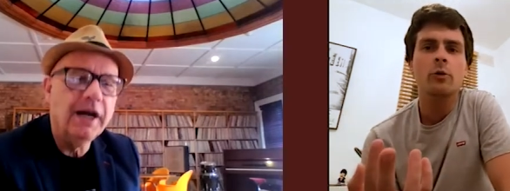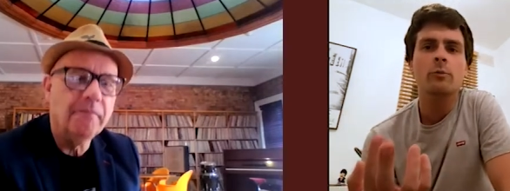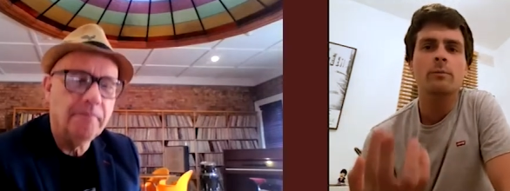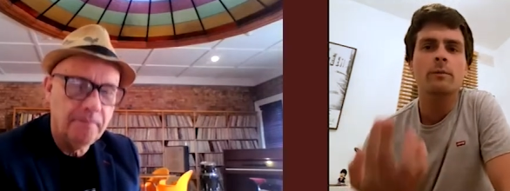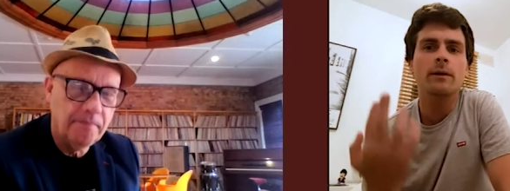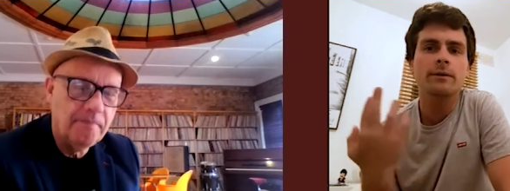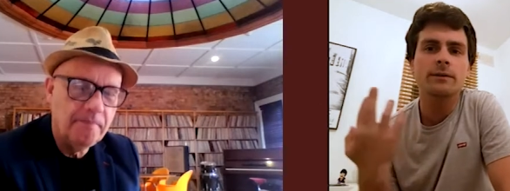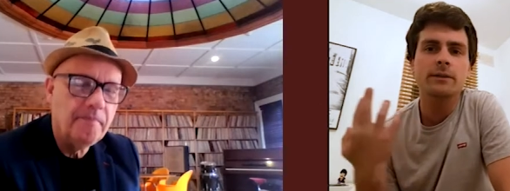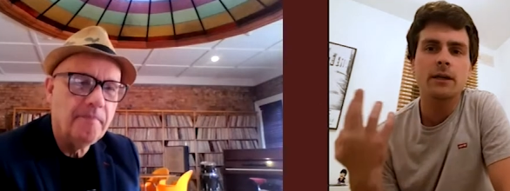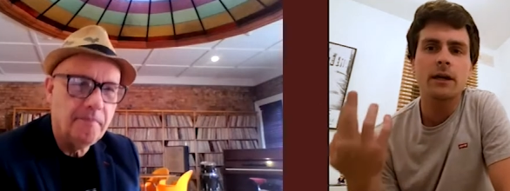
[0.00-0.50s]

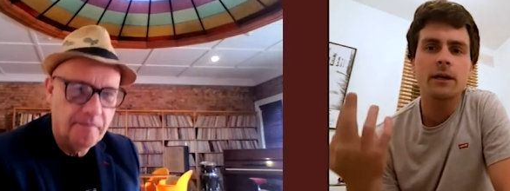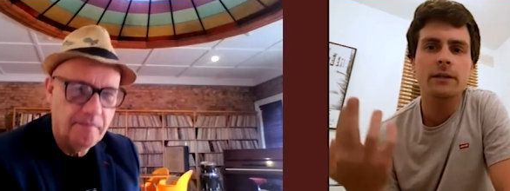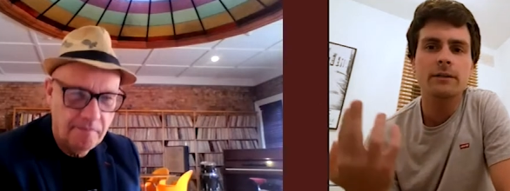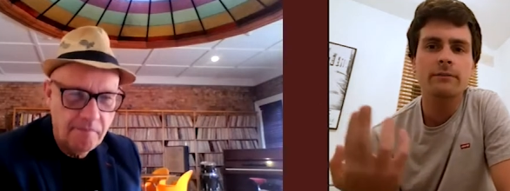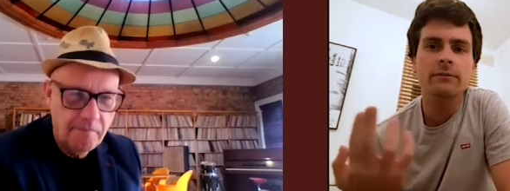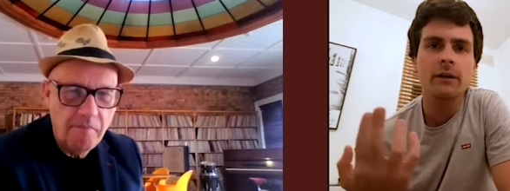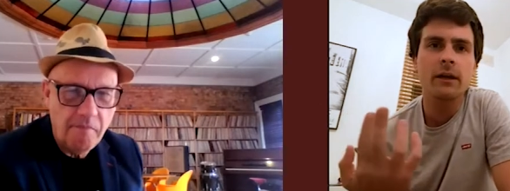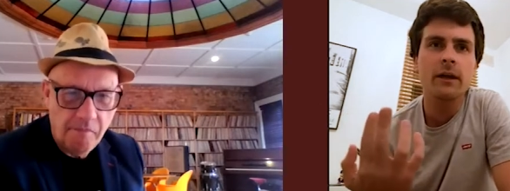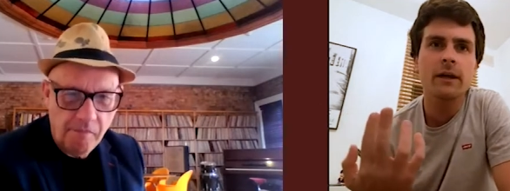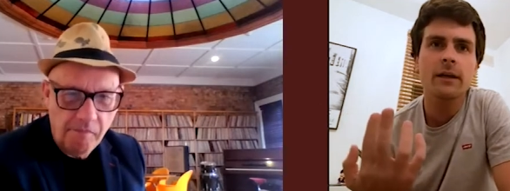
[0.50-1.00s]
Speaker 1: almost kind
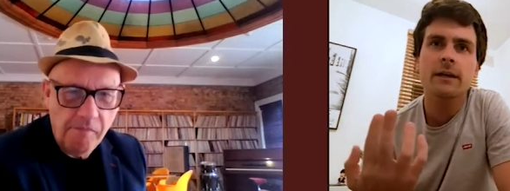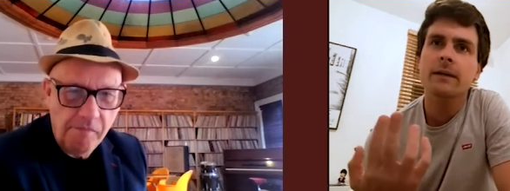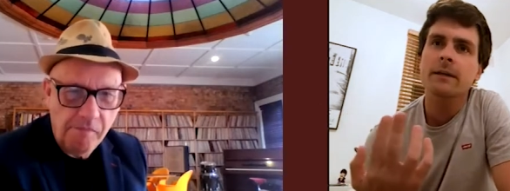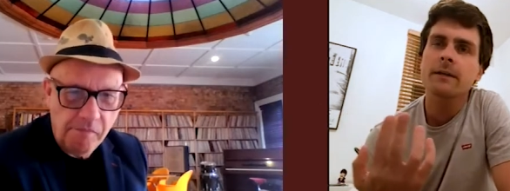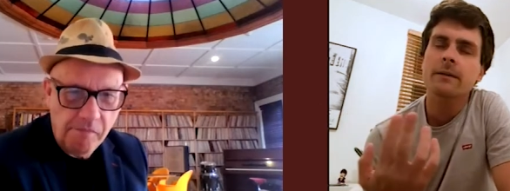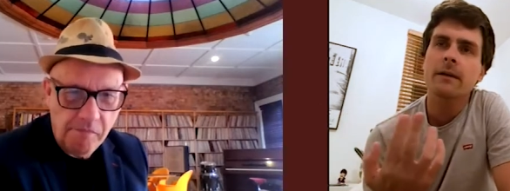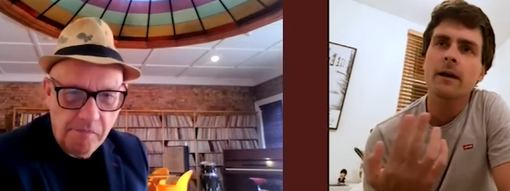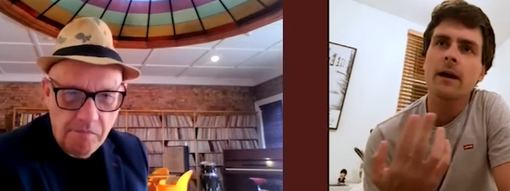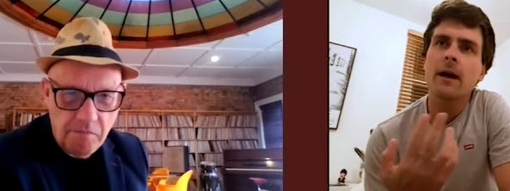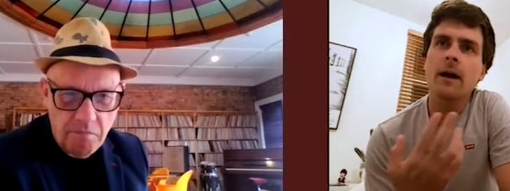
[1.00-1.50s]
of like
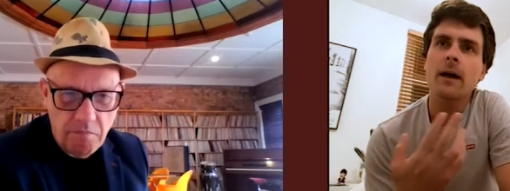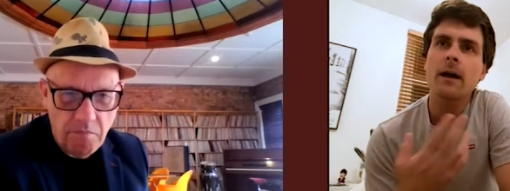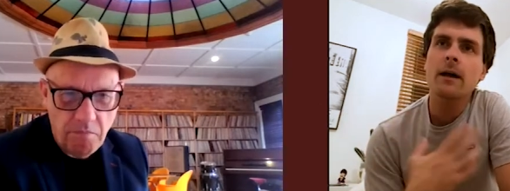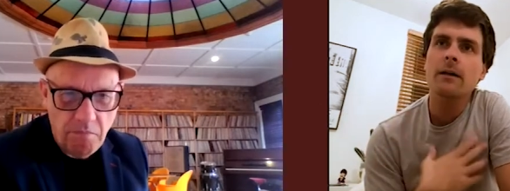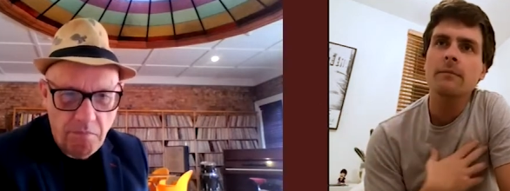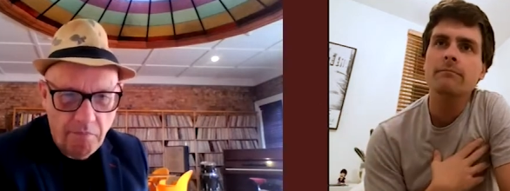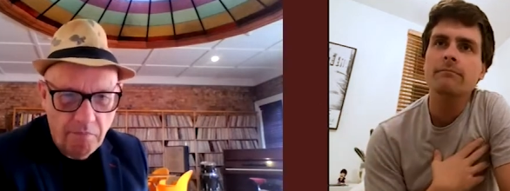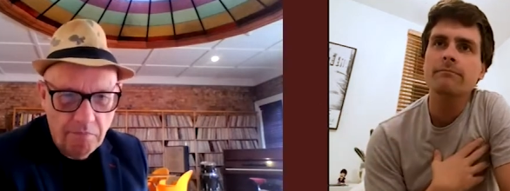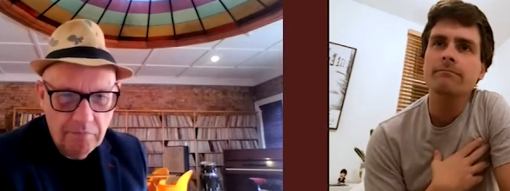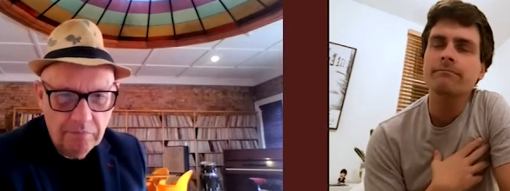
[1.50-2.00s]

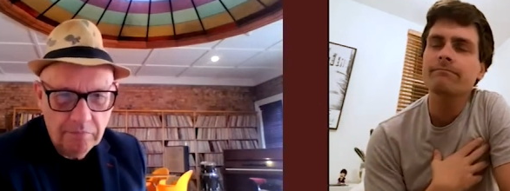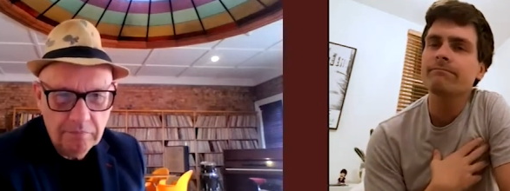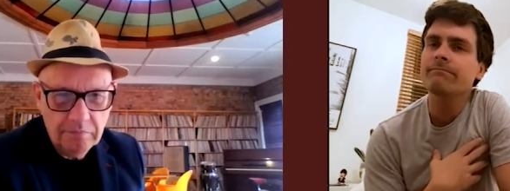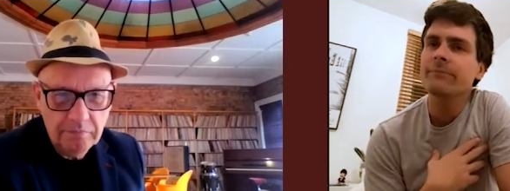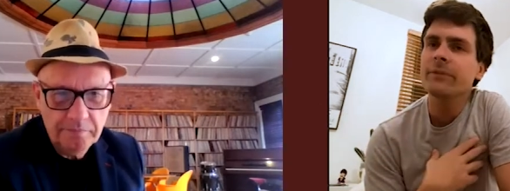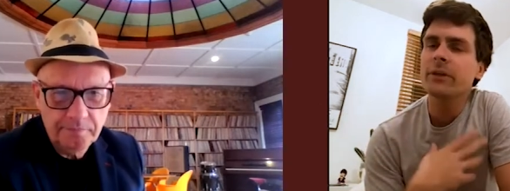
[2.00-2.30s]
um,